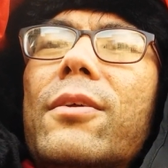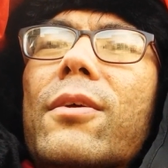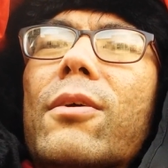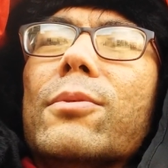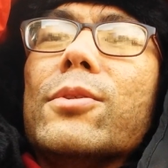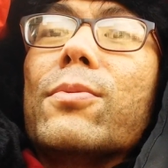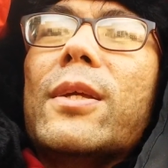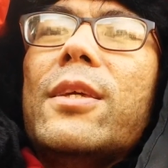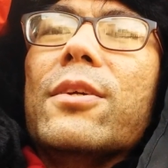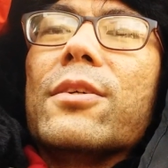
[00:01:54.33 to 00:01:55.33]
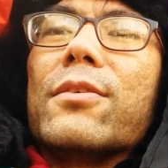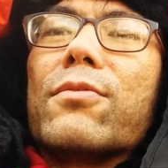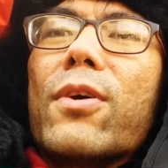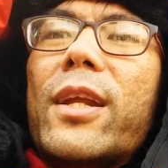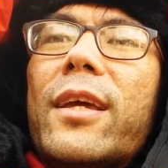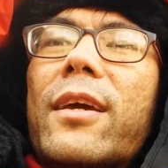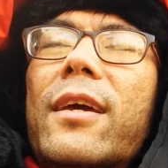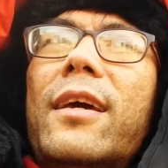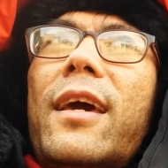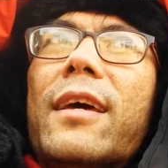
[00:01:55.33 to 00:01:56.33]
almost 1 year of running
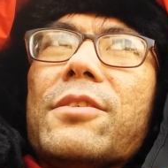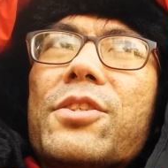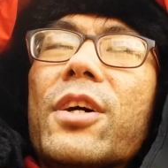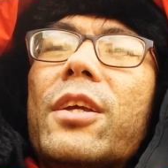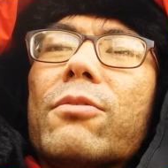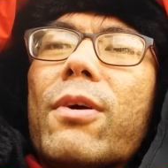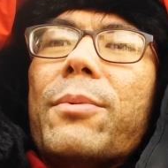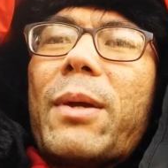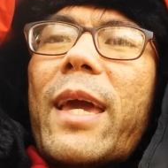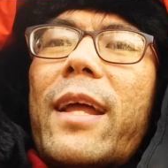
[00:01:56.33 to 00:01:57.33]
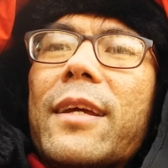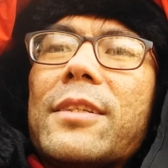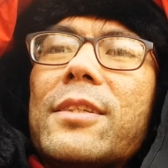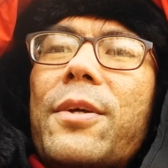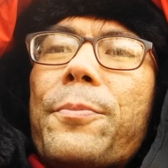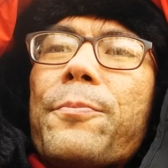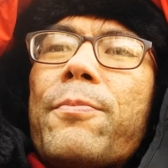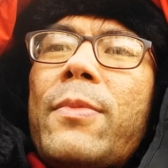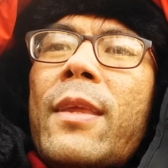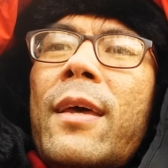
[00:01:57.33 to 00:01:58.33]
and studying running mechanics,
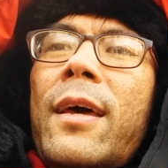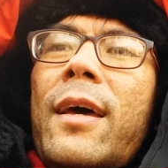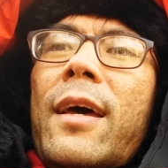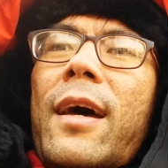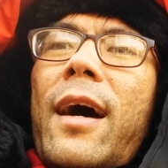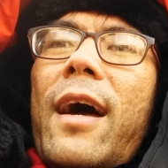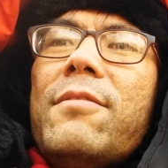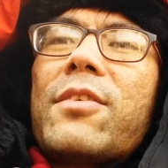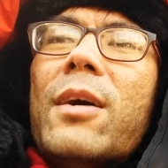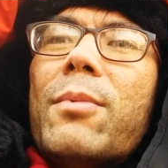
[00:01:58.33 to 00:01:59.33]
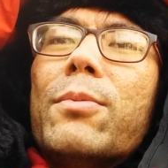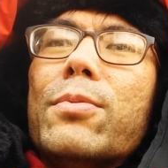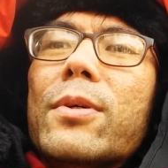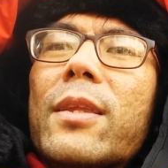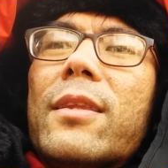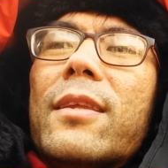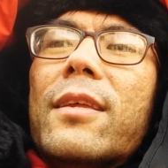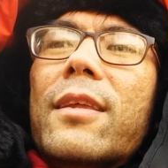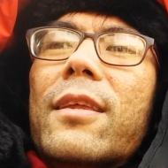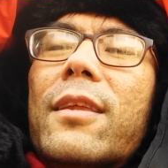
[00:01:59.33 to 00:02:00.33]
I've come up with,
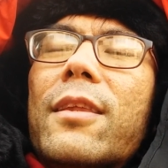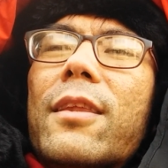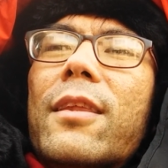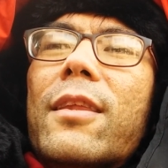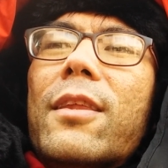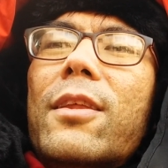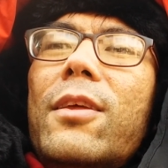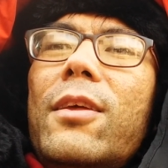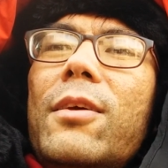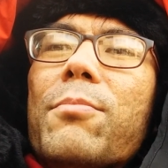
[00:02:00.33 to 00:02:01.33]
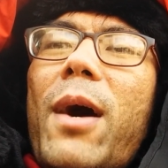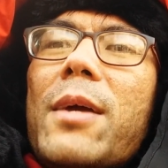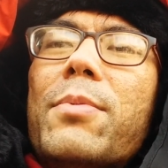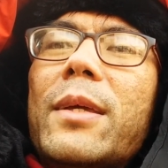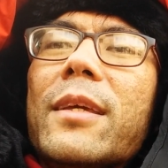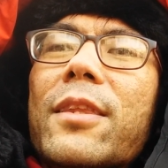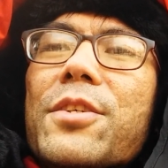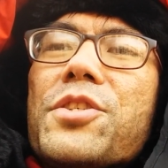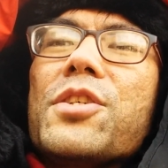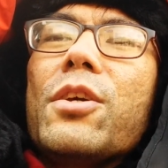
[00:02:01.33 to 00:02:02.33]
in my opinion, the
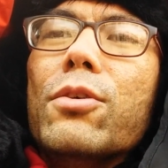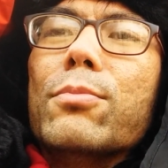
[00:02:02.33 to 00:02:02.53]
single